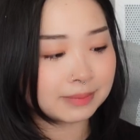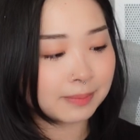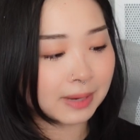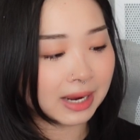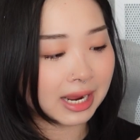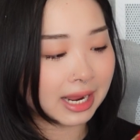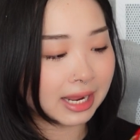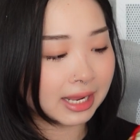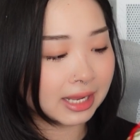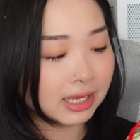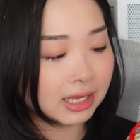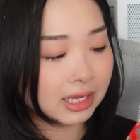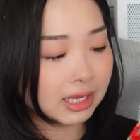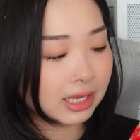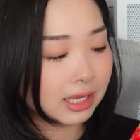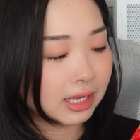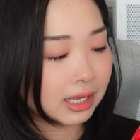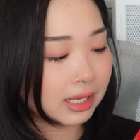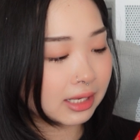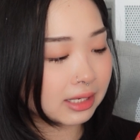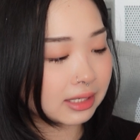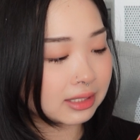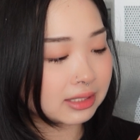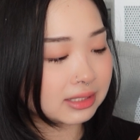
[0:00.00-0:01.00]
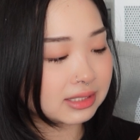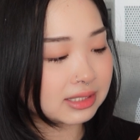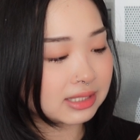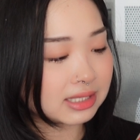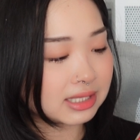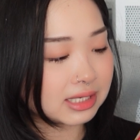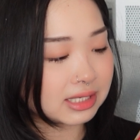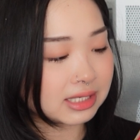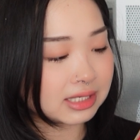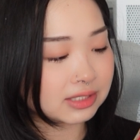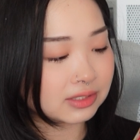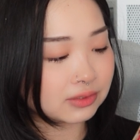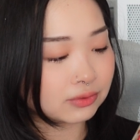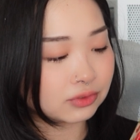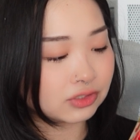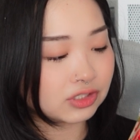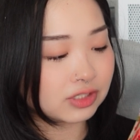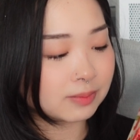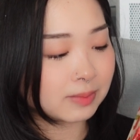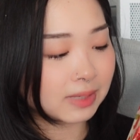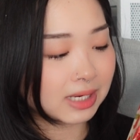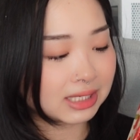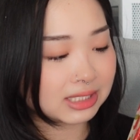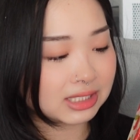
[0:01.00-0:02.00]
buy. It is these
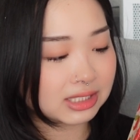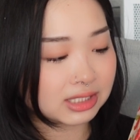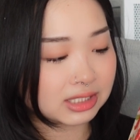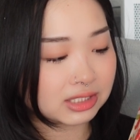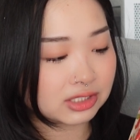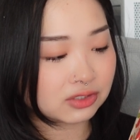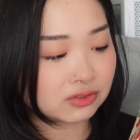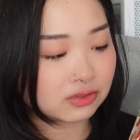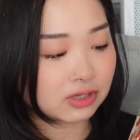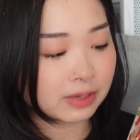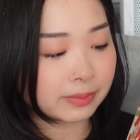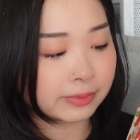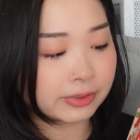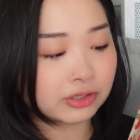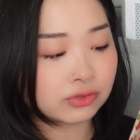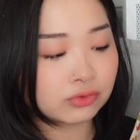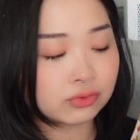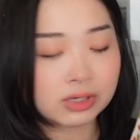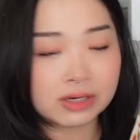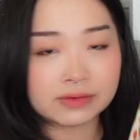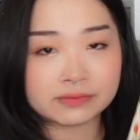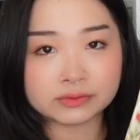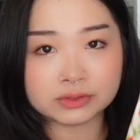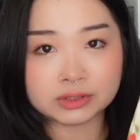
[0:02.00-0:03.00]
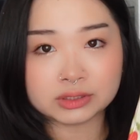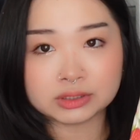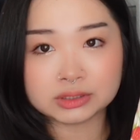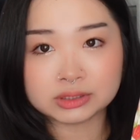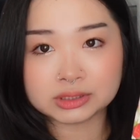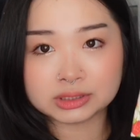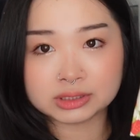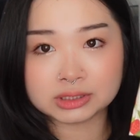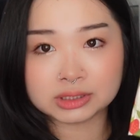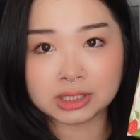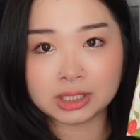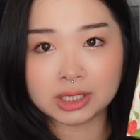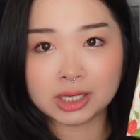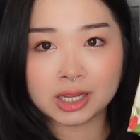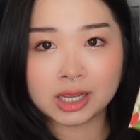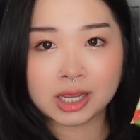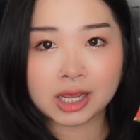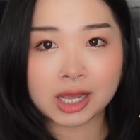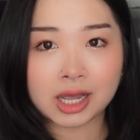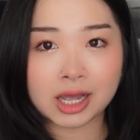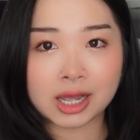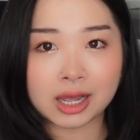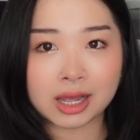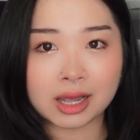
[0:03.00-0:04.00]
Uji matcha strawberry truffles
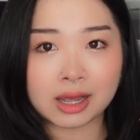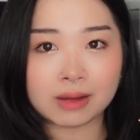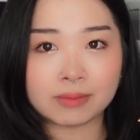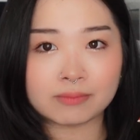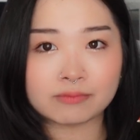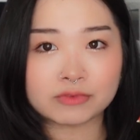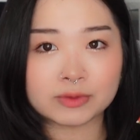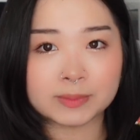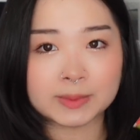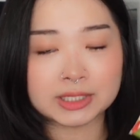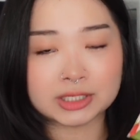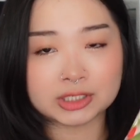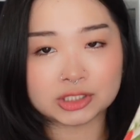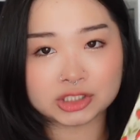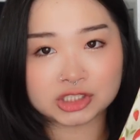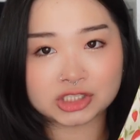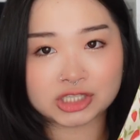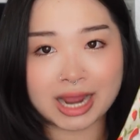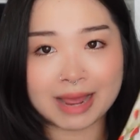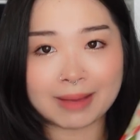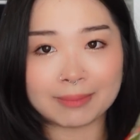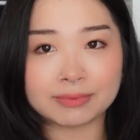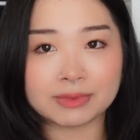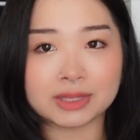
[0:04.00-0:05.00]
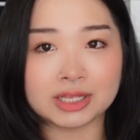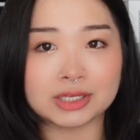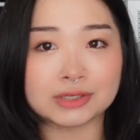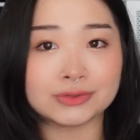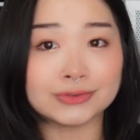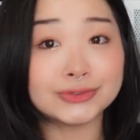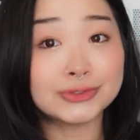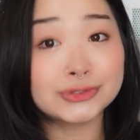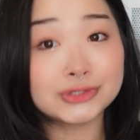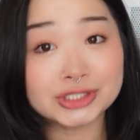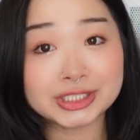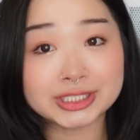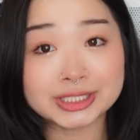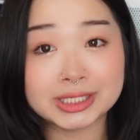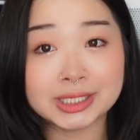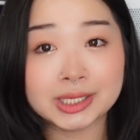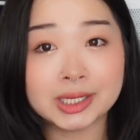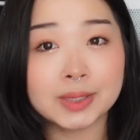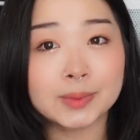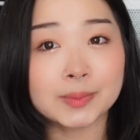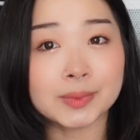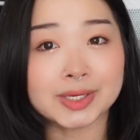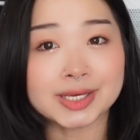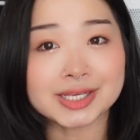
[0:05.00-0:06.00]
from a little shop in Uji,
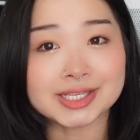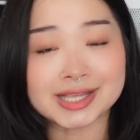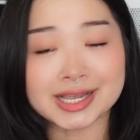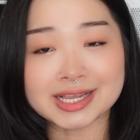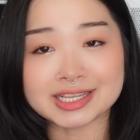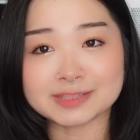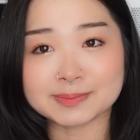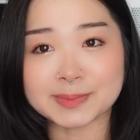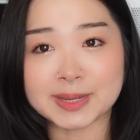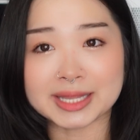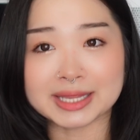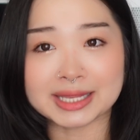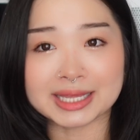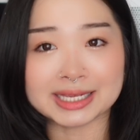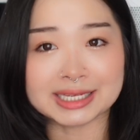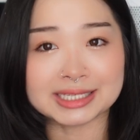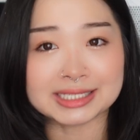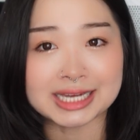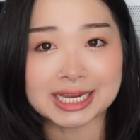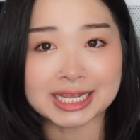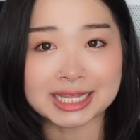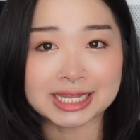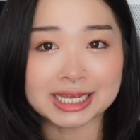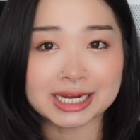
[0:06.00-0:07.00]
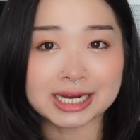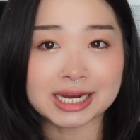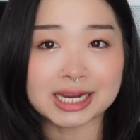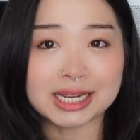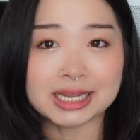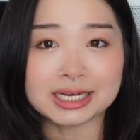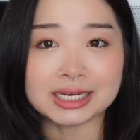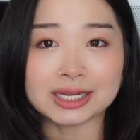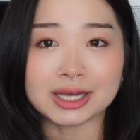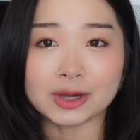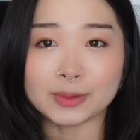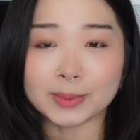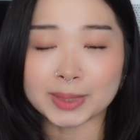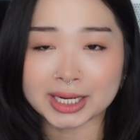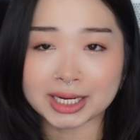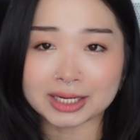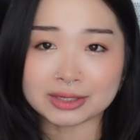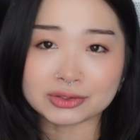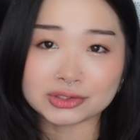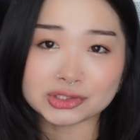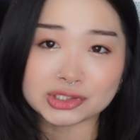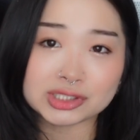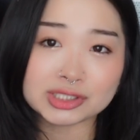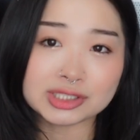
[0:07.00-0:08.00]
because I spent like a day there, and oh my
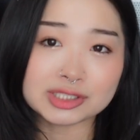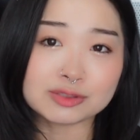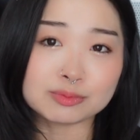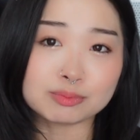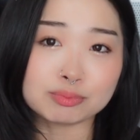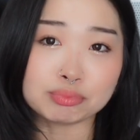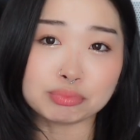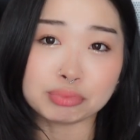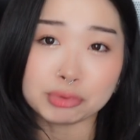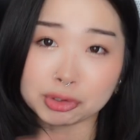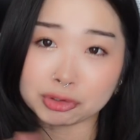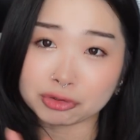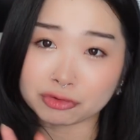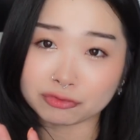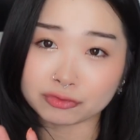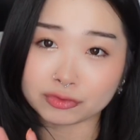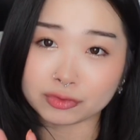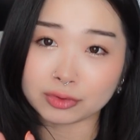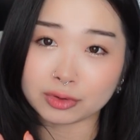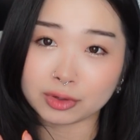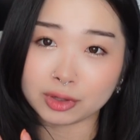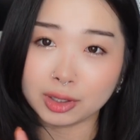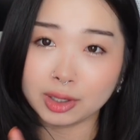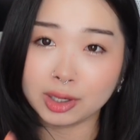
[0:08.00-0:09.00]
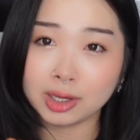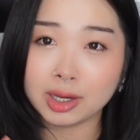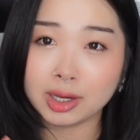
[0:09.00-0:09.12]
god, Uji is beautiful.